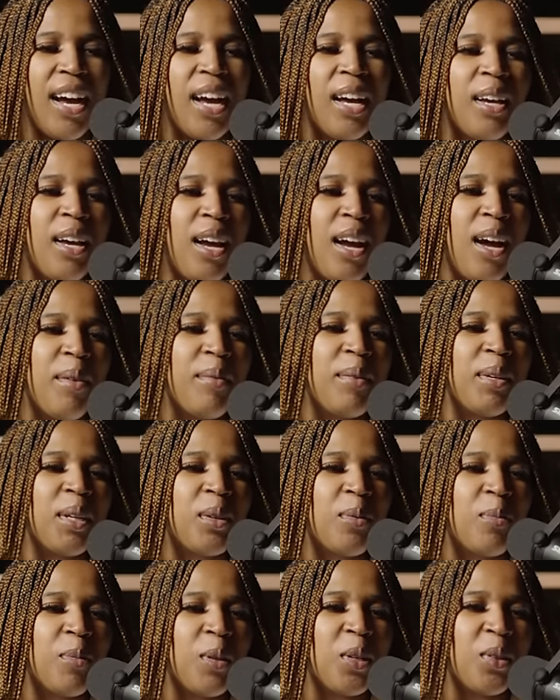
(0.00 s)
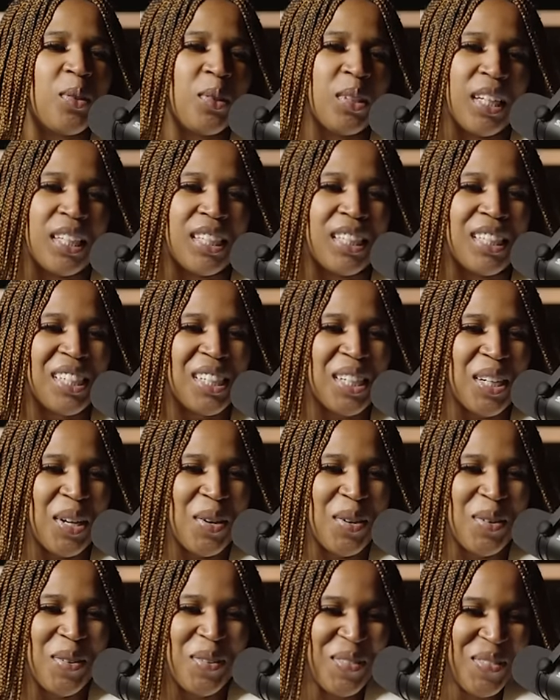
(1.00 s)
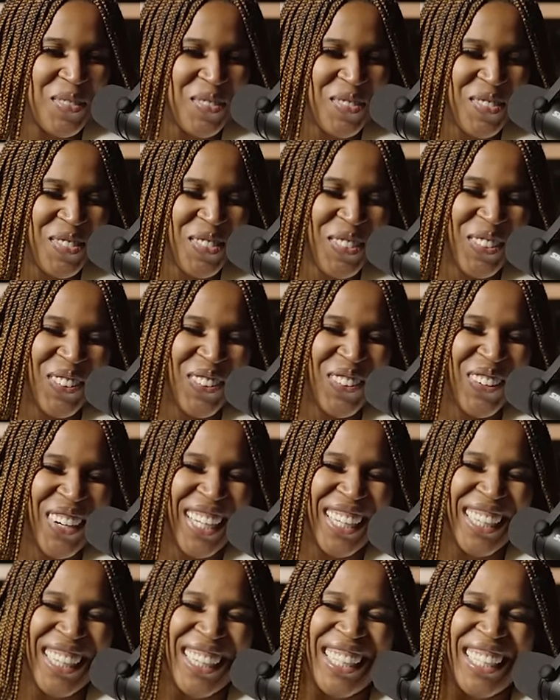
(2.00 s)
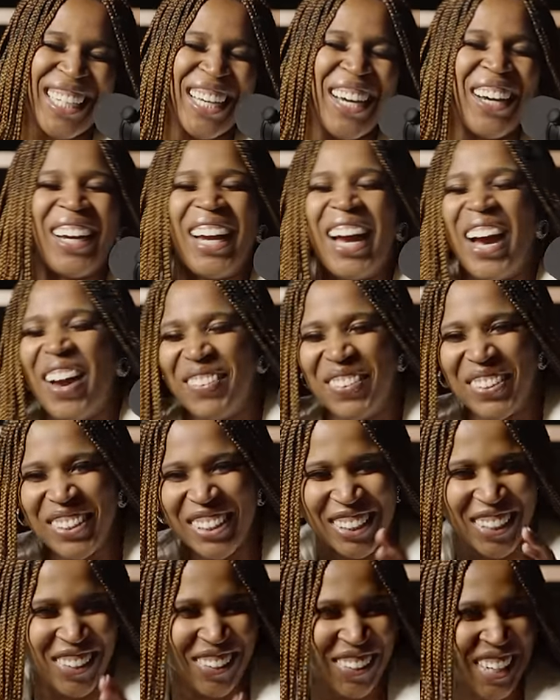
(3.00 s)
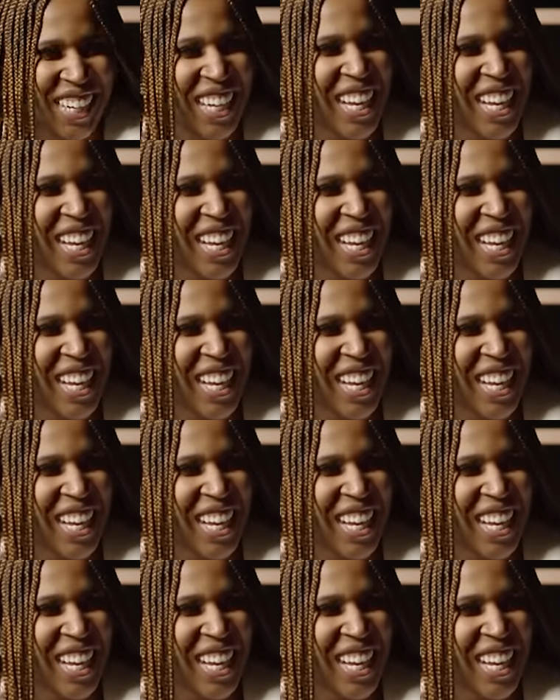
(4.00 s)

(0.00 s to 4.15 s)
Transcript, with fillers: I I'm in a committed relationship with. Okay, I won't joke.